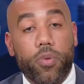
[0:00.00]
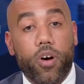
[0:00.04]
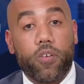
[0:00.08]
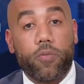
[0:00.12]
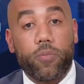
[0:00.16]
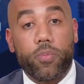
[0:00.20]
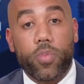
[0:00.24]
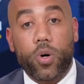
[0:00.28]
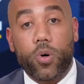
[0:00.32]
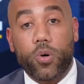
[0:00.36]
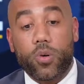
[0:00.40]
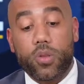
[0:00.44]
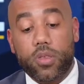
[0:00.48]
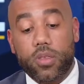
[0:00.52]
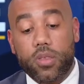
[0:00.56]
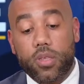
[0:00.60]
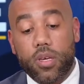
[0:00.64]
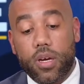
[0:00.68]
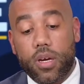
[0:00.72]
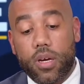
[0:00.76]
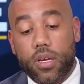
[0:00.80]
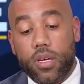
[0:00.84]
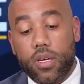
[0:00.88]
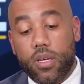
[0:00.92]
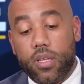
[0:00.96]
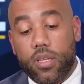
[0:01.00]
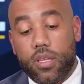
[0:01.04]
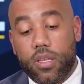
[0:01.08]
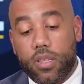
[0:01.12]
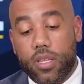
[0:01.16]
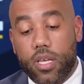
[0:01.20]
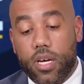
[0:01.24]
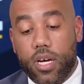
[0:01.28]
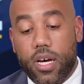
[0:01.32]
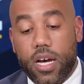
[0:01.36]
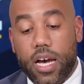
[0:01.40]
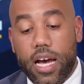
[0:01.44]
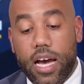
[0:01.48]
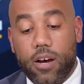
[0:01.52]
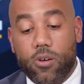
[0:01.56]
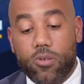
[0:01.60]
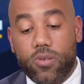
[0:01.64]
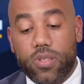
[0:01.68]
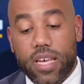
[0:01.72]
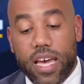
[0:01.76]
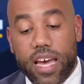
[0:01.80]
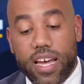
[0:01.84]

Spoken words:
of both the House